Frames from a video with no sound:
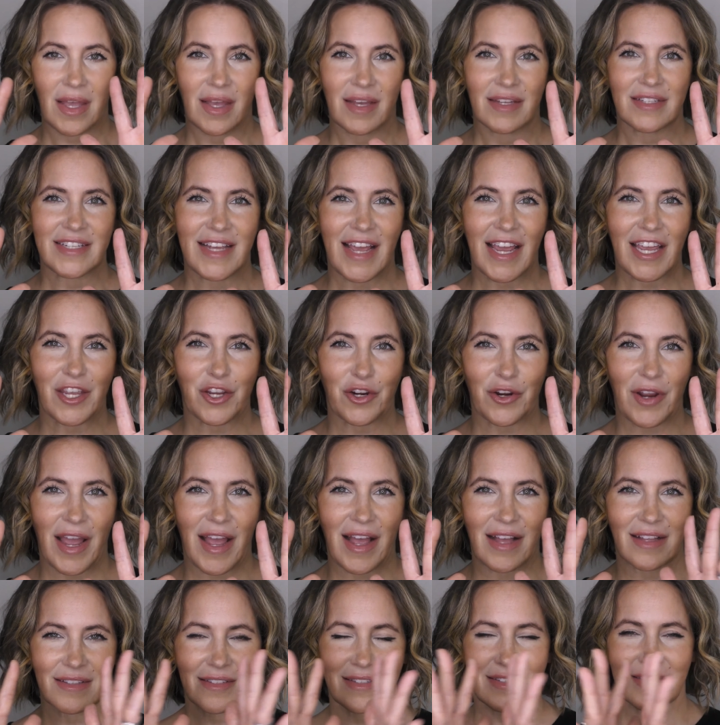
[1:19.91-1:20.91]
Take your
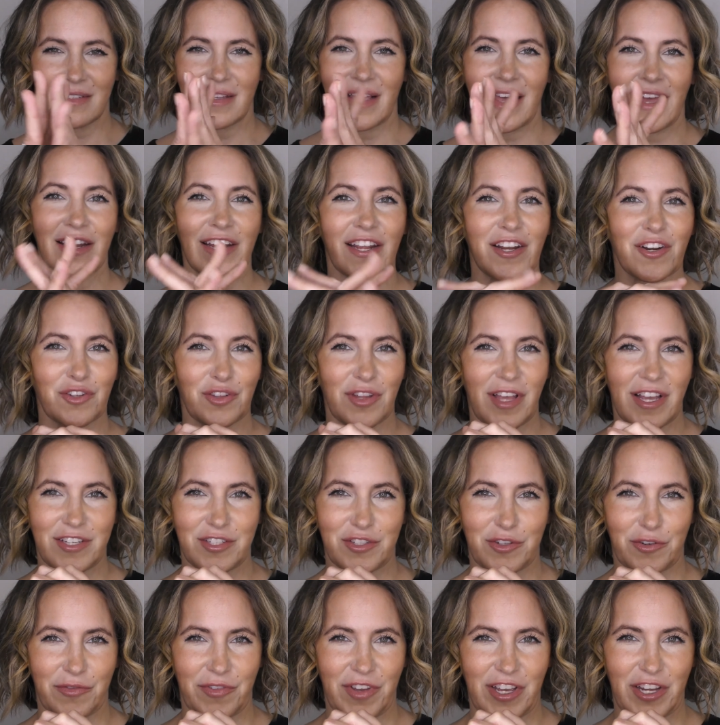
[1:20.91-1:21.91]
hands and interlace
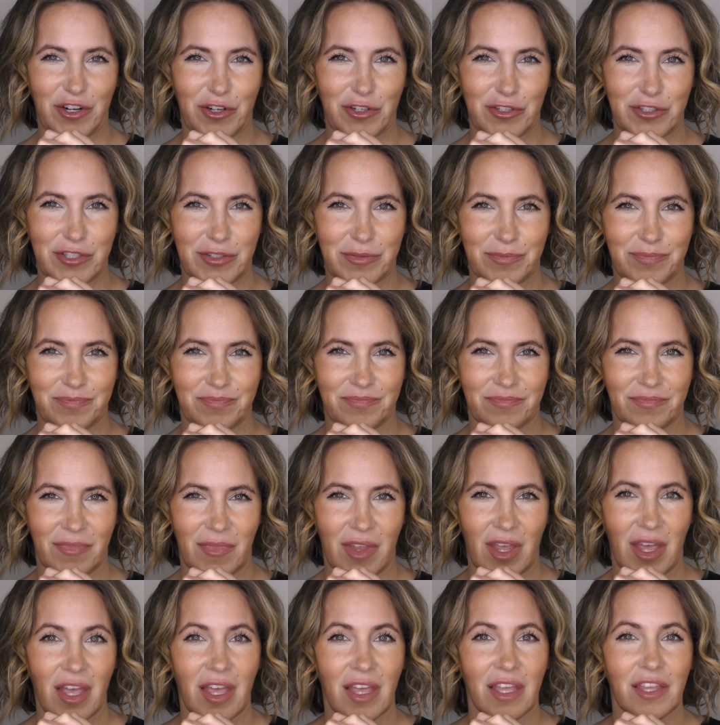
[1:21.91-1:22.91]
your fingers.
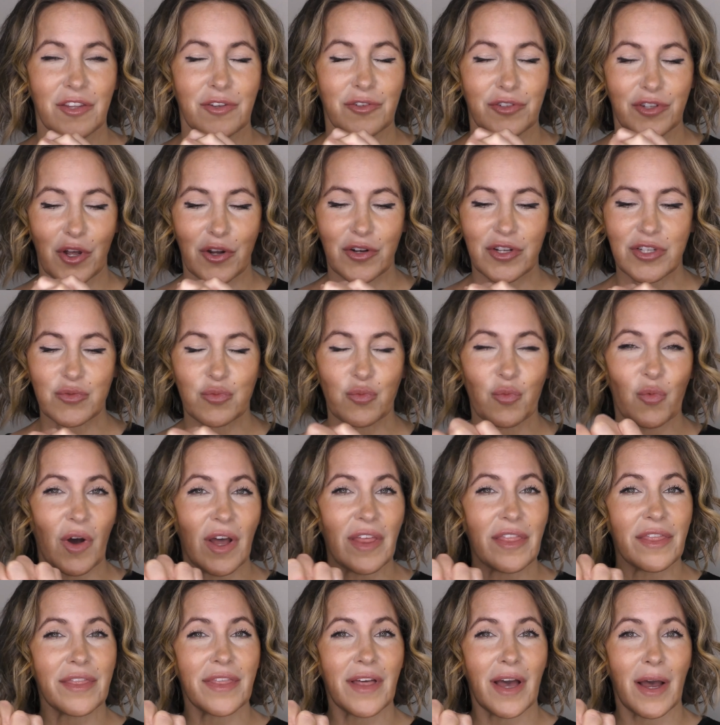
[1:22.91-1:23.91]
You'll notice
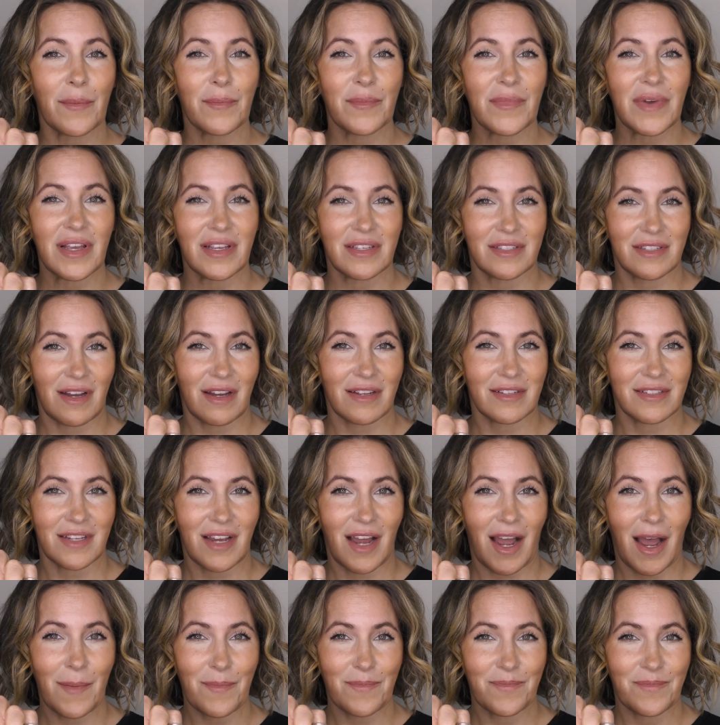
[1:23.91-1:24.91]
one thumb is on
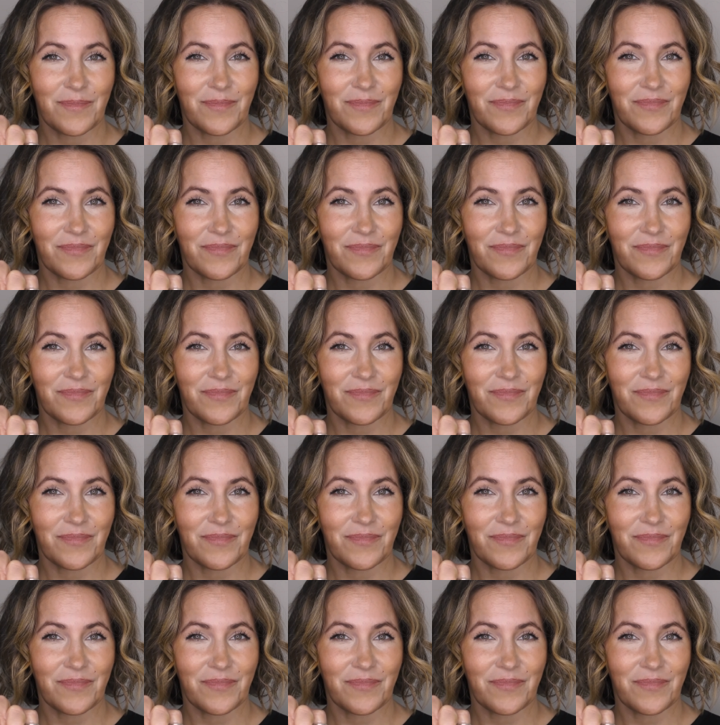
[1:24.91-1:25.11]
top.